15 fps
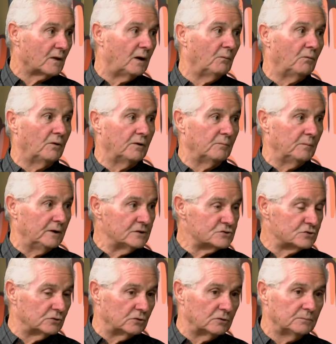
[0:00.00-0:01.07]
I want to make
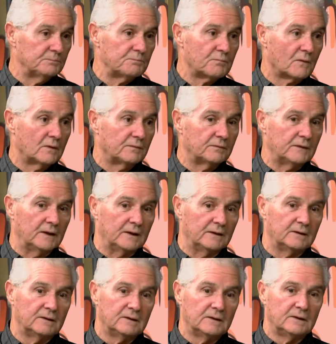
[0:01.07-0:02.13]
sure
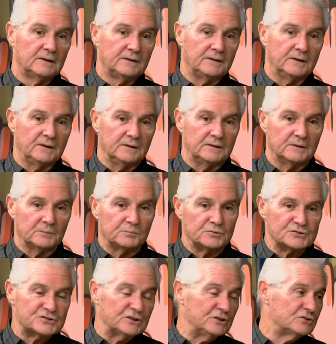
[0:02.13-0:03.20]
that the
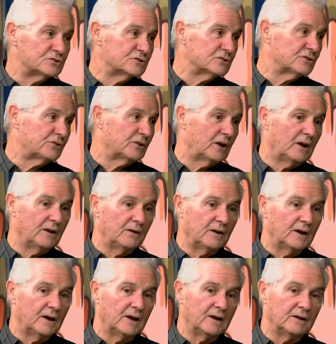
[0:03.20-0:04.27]
procedures and
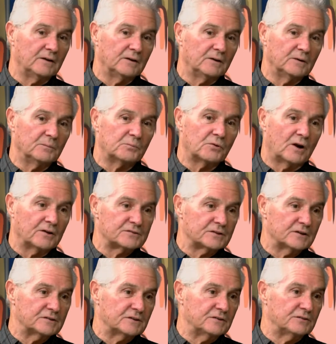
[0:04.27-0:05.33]
the
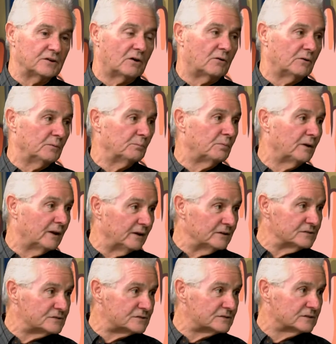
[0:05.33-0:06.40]
processes are in
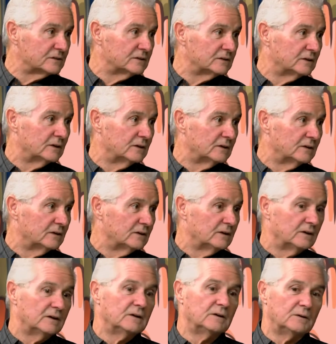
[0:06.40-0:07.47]
place
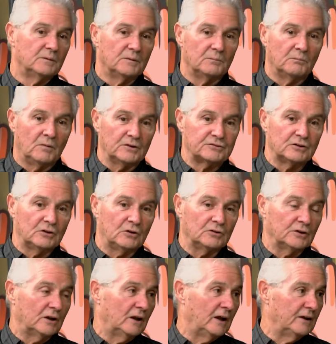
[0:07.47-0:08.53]
much
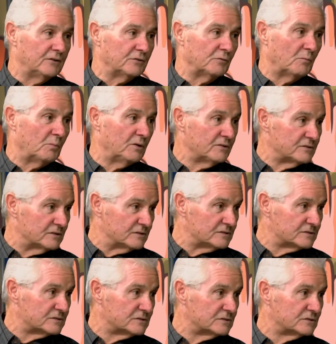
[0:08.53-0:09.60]
along the lines of a
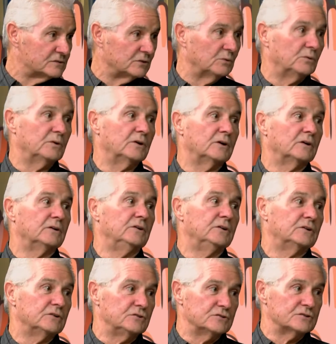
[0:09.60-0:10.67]
business, so where
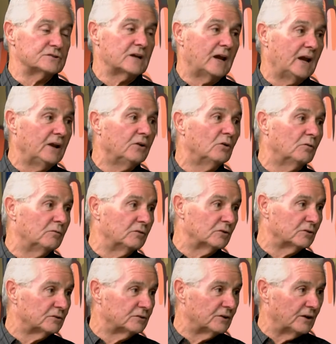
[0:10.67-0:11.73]
you can just hand
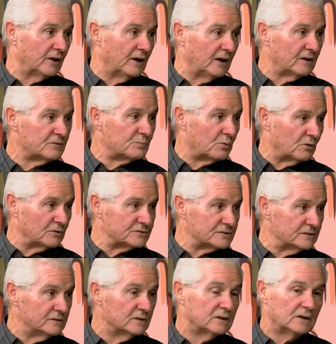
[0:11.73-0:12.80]
over to the next
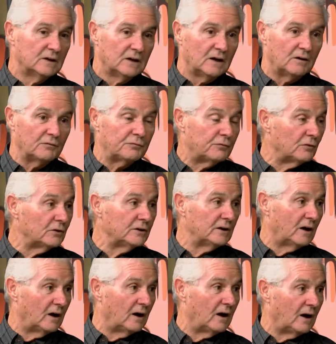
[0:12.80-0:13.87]
person a fully
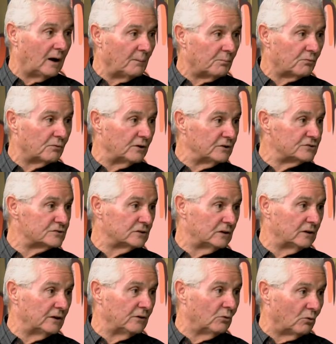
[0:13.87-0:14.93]

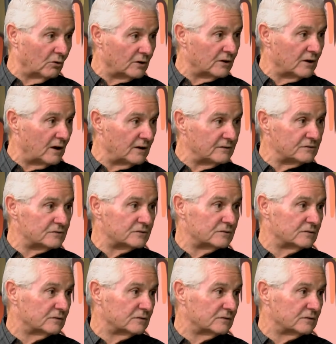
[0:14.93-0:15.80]
operational and organized